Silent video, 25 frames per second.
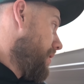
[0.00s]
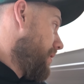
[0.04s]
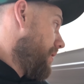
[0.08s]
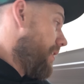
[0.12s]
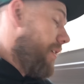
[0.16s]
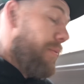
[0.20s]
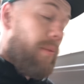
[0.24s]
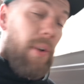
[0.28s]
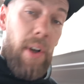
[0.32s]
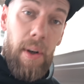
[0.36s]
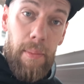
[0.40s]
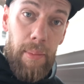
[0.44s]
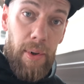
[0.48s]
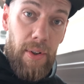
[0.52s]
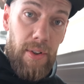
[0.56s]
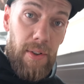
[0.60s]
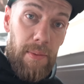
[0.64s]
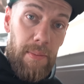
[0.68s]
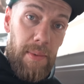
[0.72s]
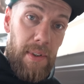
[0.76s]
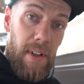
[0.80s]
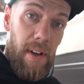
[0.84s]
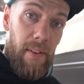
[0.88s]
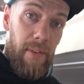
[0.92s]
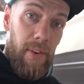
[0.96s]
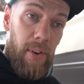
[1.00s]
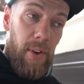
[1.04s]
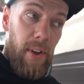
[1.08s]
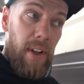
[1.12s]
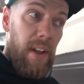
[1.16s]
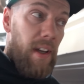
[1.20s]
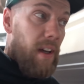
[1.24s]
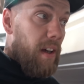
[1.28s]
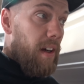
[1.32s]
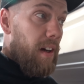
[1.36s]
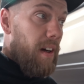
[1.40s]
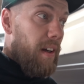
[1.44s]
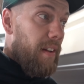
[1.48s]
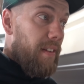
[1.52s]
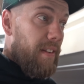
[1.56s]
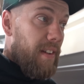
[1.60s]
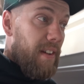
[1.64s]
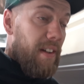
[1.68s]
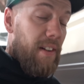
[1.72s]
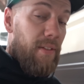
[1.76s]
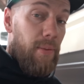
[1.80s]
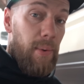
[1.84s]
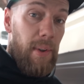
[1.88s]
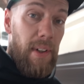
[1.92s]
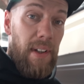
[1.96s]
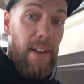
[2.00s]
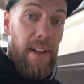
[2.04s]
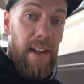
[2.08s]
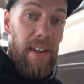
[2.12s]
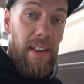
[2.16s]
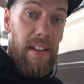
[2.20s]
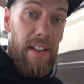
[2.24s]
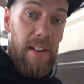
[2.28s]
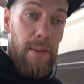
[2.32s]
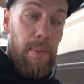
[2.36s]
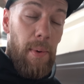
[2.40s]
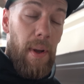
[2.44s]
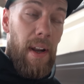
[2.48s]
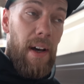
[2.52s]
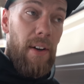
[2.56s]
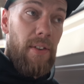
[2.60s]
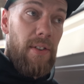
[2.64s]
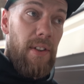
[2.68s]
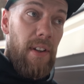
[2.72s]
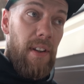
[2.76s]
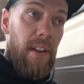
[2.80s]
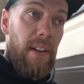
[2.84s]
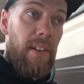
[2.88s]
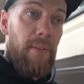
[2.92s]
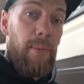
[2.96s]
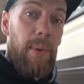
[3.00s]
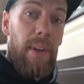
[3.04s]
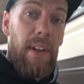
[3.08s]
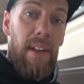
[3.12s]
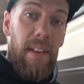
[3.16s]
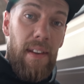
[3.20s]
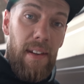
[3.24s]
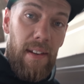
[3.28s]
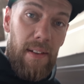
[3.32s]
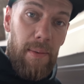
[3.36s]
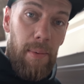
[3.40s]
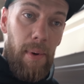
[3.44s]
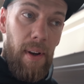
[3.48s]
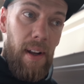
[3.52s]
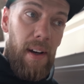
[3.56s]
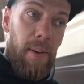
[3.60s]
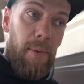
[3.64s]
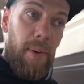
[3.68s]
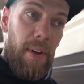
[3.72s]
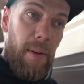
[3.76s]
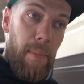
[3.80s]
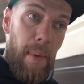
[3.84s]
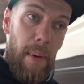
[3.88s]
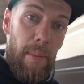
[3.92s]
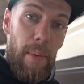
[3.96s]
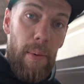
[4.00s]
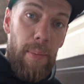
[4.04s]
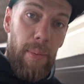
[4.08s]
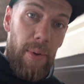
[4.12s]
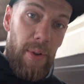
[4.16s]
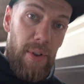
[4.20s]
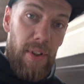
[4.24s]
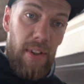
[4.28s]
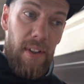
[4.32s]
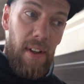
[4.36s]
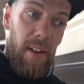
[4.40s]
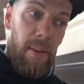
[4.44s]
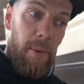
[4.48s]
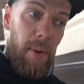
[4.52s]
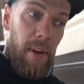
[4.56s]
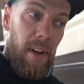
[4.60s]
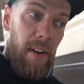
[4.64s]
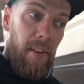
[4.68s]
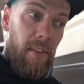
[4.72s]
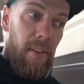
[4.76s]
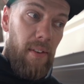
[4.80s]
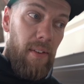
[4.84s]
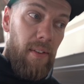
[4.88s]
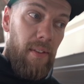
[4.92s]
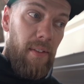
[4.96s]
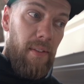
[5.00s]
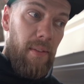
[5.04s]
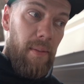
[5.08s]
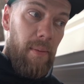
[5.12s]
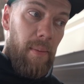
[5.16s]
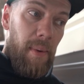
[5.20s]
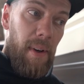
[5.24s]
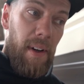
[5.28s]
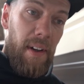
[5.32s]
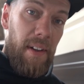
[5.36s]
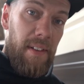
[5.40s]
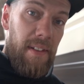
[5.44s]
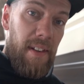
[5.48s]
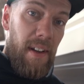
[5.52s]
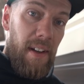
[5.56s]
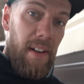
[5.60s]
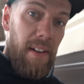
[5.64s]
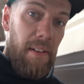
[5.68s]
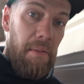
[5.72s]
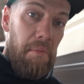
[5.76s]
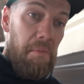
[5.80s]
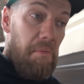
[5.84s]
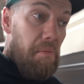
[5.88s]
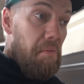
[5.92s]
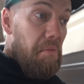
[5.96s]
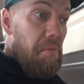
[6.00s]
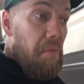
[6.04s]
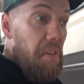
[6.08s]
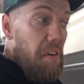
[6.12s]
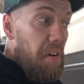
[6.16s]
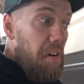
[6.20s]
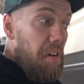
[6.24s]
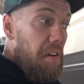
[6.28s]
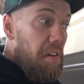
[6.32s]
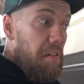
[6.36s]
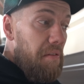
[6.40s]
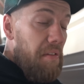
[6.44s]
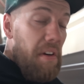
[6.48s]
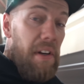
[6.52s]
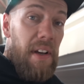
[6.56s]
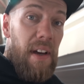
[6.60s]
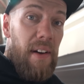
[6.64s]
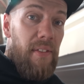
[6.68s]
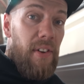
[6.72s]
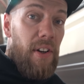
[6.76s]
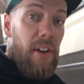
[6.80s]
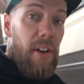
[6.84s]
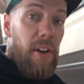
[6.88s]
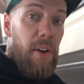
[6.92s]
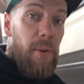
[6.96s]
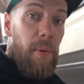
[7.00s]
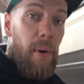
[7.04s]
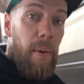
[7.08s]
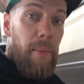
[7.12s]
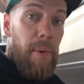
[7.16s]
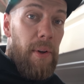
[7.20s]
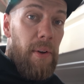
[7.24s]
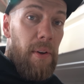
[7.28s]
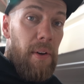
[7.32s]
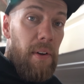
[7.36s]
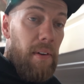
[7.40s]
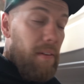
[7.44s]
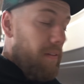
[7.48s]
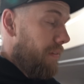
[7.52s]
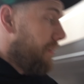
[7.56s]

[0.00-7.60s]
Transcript: Then we're gonna bodge some stuff on here and see if we can get this one out, because I think if we get this one out, we can maybe push the other one out. But like I say, I don't really have a clue what I'm doing.